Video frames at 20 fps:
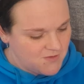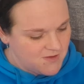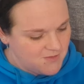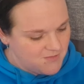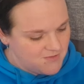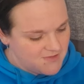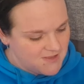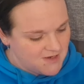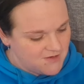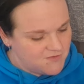it
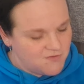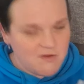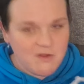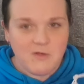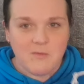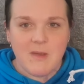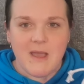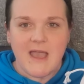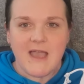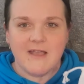was like two
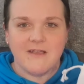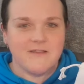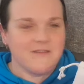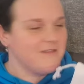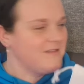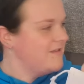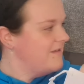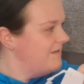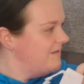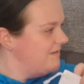
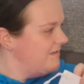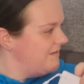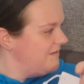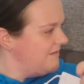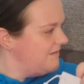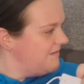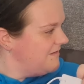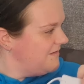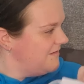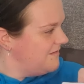bags.
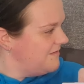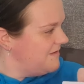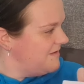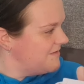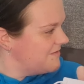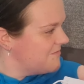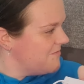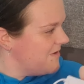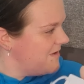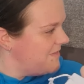
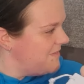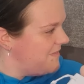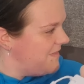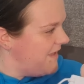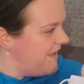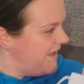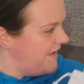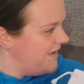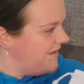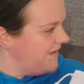It's quite
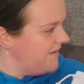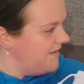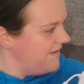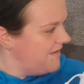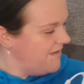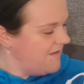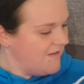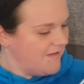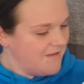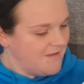thick.
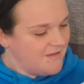Mm.